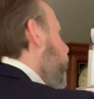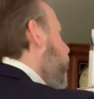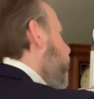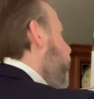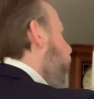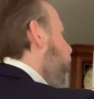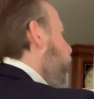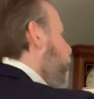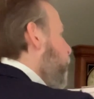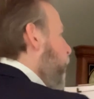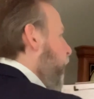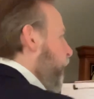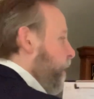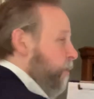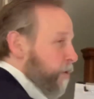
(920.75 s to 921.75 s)
divided
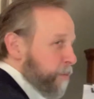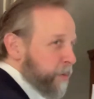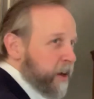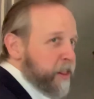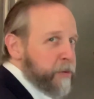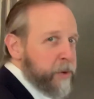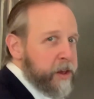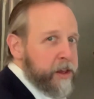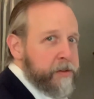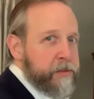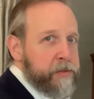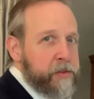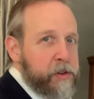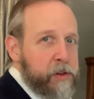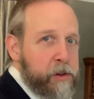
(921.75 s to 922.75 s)
by, oh, and by the way,
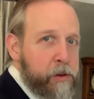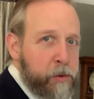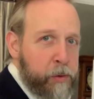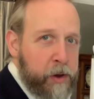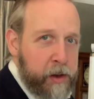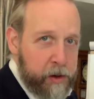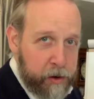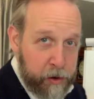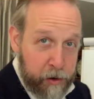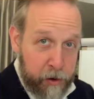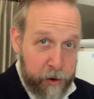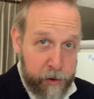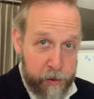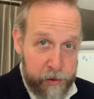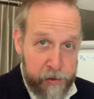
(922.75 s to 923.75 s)
if you
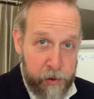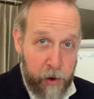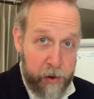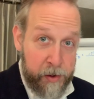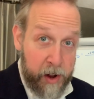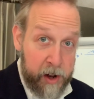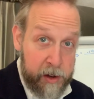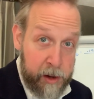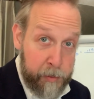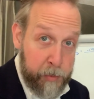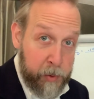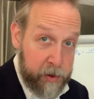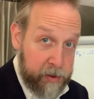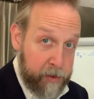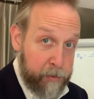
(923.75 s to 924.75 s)
heard or saw
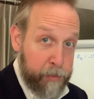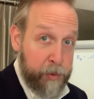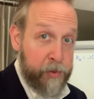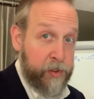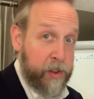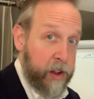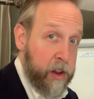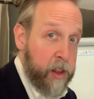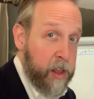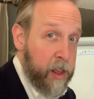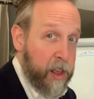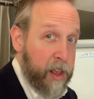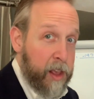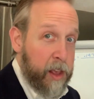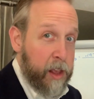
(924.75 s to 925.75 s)
19.7%
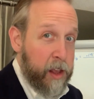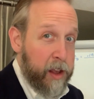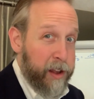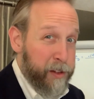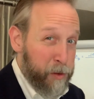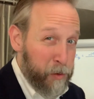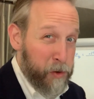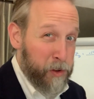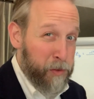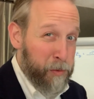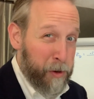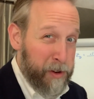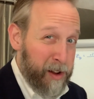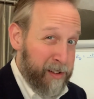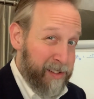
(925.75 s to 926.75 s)
and you just
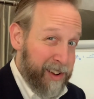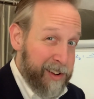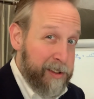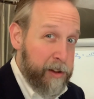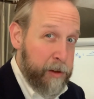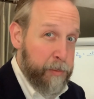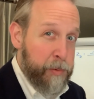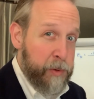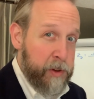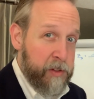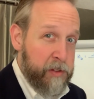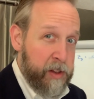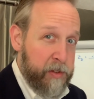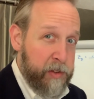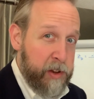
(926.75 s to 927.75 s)
wrote down
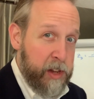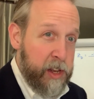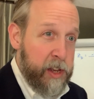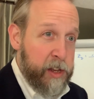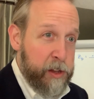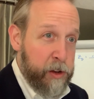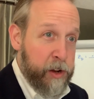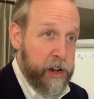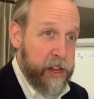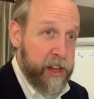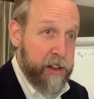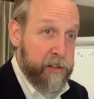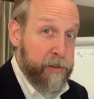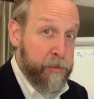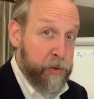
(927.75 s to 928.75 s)
19.7, you're going to
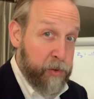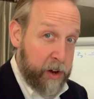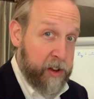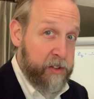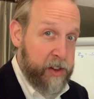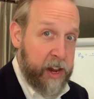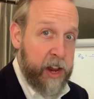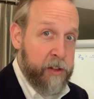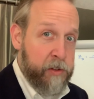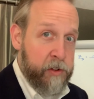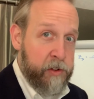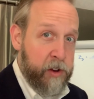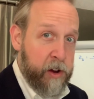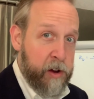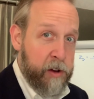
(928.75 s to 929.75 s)
get some crazy
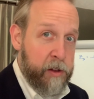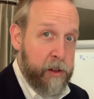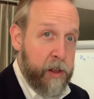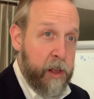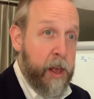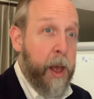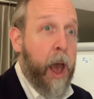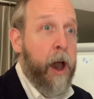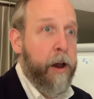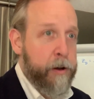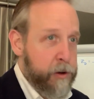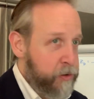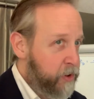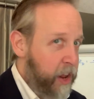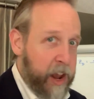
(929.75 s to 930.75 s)
answers here.
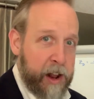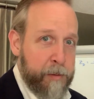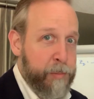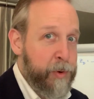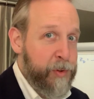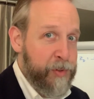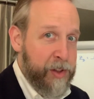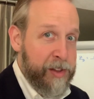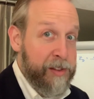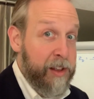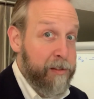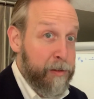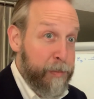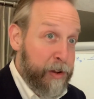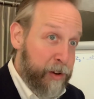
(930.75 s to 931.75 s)
Understand, percents have
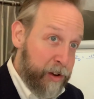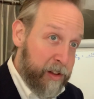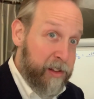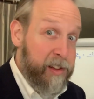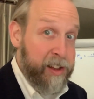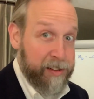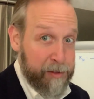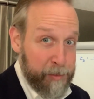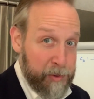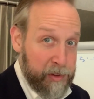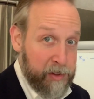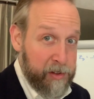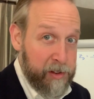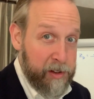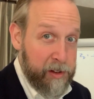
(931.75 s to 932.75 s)
to be turned into
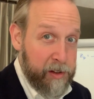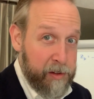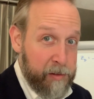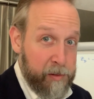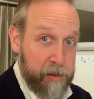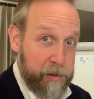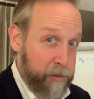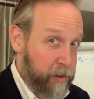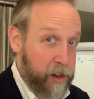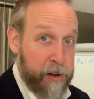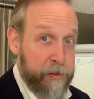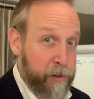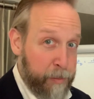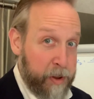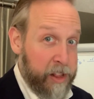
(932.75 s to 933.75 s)
decimals.
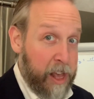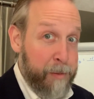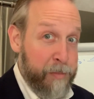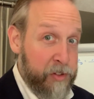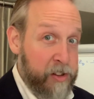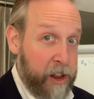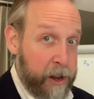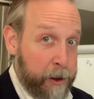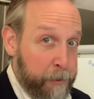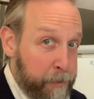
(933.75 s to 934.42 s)
Never make that mistake.